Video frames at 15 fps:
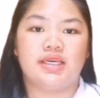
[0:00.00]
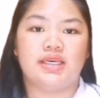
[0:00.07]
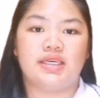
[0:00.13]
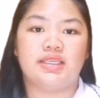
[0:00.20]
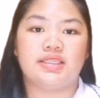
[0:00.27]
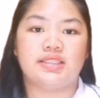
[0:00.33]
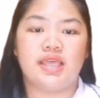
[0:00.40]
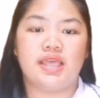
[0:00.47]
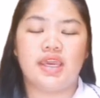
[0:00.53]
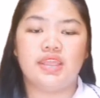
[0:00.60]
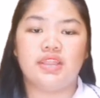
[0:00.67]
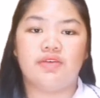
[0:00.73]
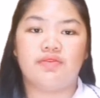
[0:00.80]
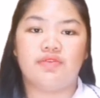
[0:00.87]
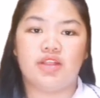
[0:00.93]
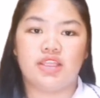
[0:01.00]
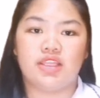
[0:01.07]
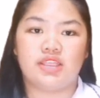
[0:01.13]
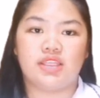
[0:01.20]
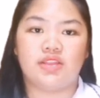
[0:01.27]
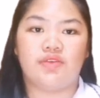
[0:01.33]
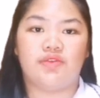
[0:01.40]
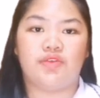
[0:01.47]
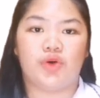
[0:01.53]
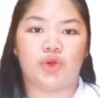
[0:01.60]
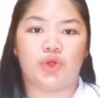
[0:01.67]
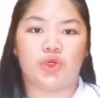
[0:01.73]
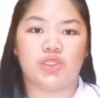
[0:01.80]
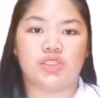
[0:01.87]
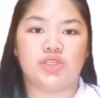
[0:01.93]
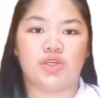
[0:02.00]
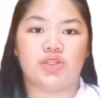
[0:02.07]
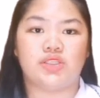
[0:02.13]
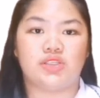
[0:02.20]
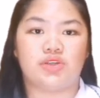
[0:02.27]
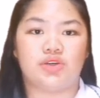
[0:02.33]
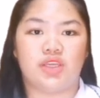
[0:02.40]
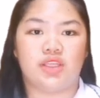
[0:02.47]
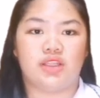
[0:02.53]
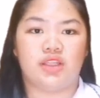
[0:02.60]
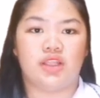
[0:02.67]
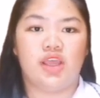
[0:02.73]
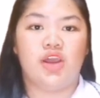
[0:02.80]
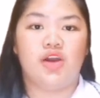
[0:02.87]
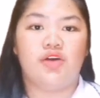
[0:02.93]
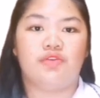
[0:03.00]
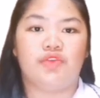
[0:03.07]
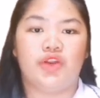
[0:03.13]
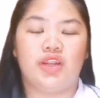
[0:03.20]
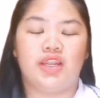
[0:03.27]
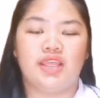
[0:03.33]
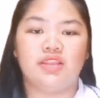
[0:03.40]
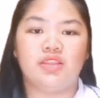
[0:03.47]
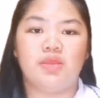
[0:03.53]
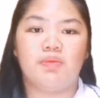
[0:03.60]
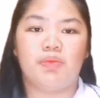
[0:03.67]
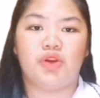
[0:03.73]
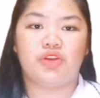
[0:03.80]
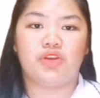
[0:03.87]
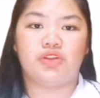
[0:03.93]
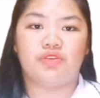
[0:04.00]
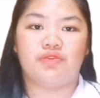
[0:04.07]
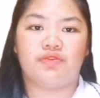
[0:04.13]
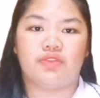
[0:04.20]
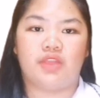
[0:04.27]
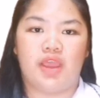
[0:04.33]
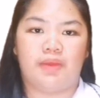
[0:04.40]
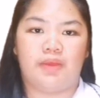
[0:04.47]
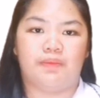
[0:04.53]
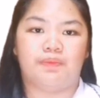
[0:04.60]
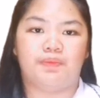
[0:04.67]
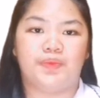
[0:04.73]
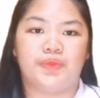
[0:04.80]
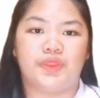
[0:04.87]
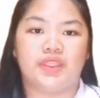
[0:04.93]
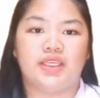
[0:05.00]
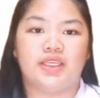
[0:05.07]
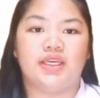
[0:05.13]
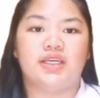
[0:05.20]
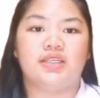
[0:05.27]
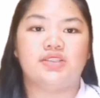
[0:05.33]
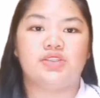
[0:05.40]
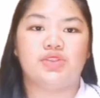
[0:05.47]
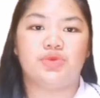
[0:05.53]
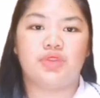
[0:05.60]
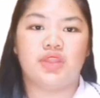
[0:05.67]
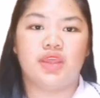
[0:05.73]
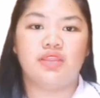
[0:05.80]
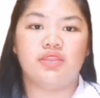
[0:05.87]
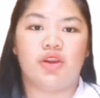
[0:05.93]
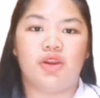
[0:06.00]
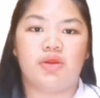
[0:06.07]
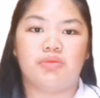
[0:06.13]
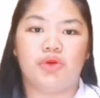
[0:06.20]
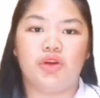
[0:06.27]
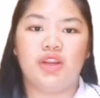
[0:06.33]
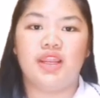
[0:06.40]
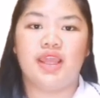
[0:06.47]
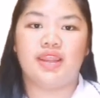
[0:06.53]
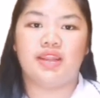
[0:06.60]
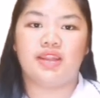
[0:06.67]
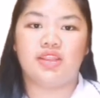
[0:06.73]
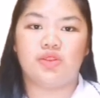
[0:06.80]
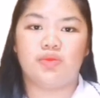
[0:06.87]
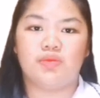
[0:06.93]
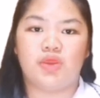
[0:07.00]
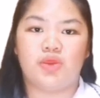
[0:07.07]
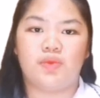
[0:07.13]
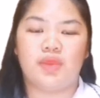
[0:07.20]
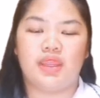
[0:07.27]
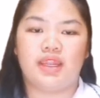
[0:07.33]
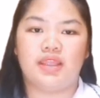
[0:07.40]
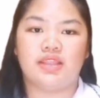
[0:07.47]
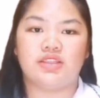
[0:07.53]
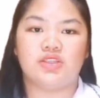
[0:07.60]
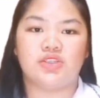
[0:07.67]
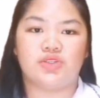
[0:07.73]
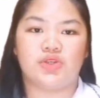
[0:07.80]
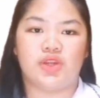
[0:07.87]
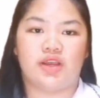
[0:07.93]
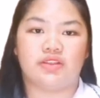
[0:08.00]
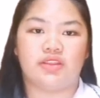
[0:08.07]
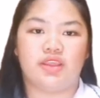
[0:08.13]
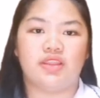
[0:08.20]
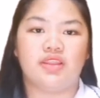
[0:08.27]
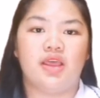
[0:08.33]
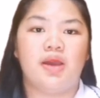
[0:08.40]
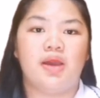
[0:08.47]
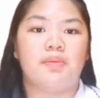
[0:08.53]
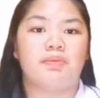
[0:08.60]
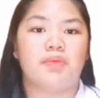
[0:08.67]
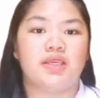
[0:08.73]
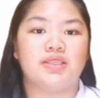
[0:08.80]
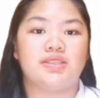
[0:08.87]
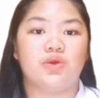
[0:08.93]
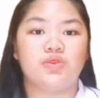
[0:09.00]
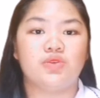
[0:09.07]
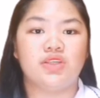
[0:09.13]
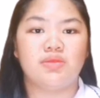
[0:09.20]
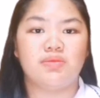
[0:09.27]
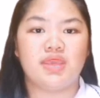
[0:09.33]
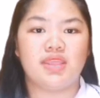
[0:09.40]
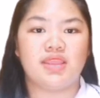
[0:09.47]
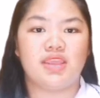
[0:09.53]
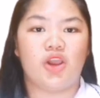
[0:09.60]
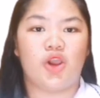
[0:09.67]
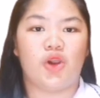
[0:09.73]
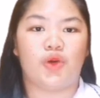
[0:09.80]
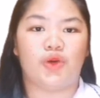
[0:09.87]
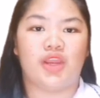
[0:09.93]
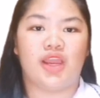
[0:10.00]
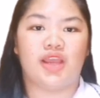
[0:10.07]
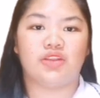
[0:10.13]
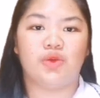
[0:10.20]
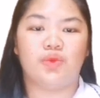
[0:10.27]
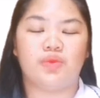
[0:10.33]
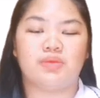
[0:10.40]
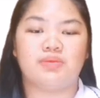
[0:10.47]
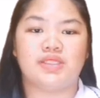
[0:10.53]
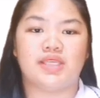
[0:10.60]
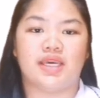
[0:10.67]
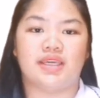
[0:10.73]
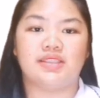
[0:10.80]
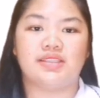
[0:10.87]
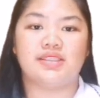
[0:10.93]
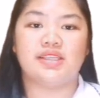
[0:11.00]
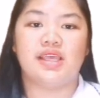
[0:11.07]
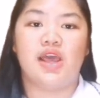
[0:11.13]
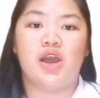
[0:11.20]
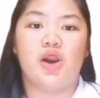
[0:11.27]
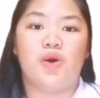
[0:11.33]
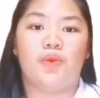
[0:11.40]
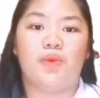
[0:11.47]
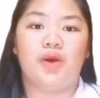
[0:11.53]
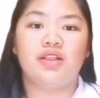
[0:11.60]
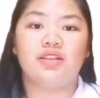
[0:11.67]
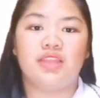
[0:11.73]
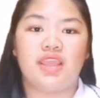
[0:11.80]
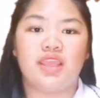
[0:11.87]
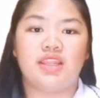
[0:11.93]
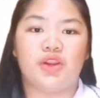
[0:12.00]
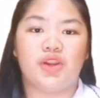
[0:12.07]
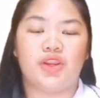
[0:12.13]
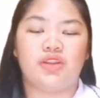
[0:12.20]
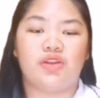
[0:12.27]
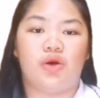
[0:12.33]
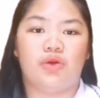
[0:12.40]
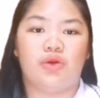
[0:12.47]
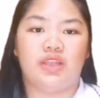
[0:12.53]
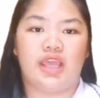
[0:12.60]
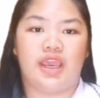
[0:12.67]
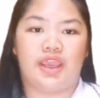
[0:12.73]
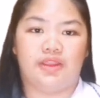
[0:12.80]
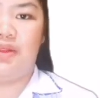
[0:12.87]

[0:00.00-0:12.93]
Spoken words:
is the inability to focus on a screen for a lengthy period of time. Students are more likely to be quickly distracted by social media or other websites while they learn online.